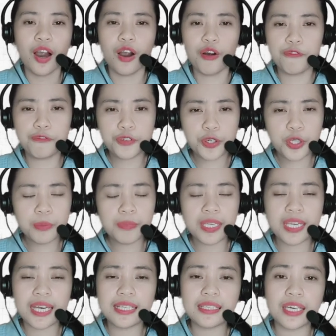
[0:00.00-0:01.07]
of
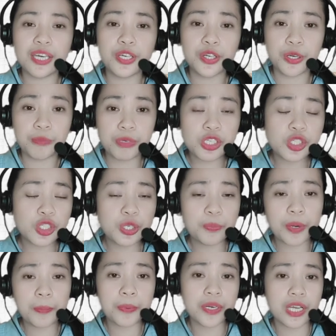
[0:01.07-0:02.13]
culminating your mission
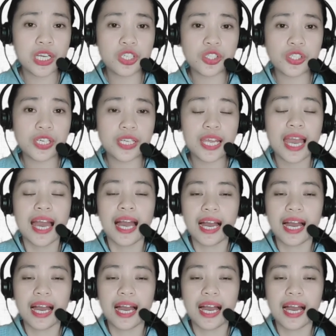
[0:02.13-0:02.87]
preparation